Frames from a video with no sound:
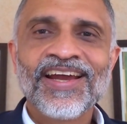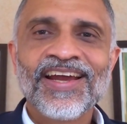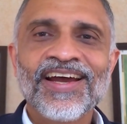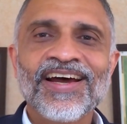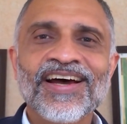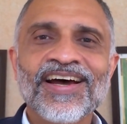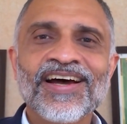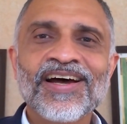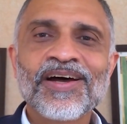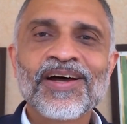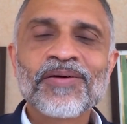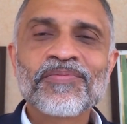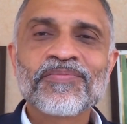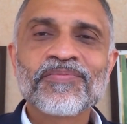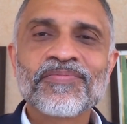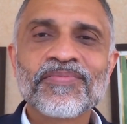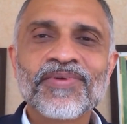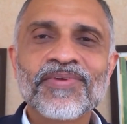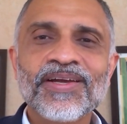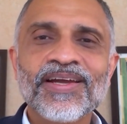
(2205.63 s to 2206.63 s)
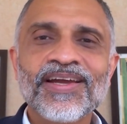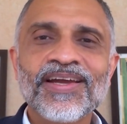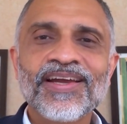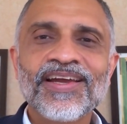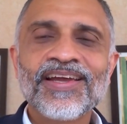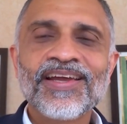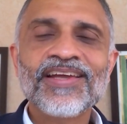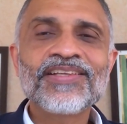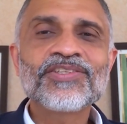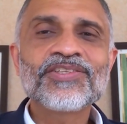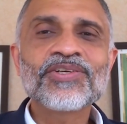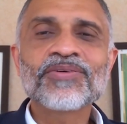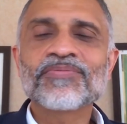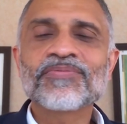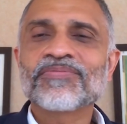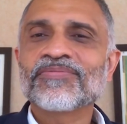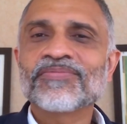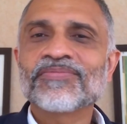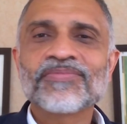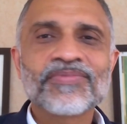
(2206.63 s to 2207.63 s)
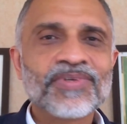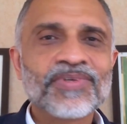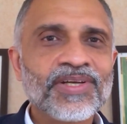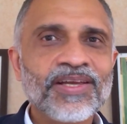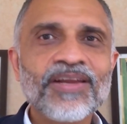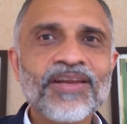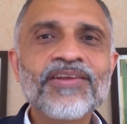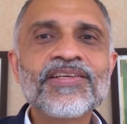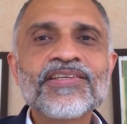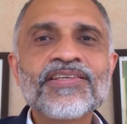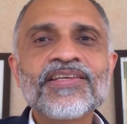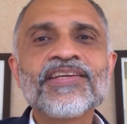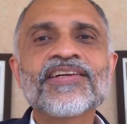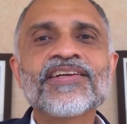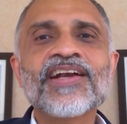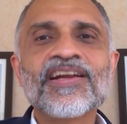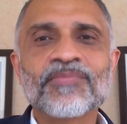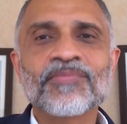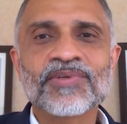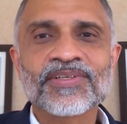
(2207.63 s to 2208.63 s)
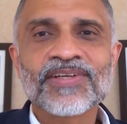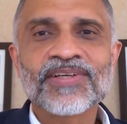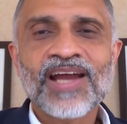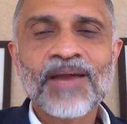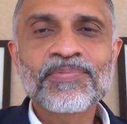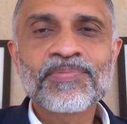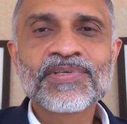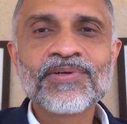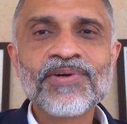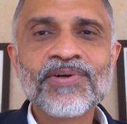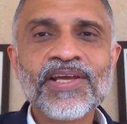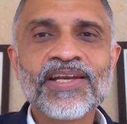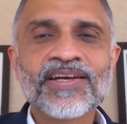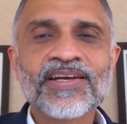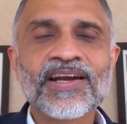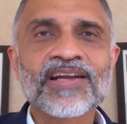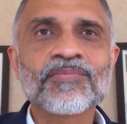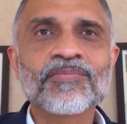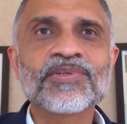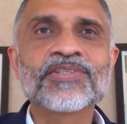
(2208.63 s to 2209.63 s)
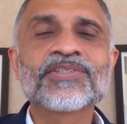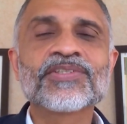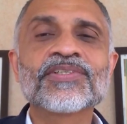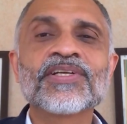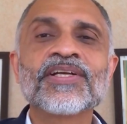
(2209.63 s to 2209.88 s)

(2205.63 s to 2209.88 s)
Um, and so it was just incredible, absolutely incredible.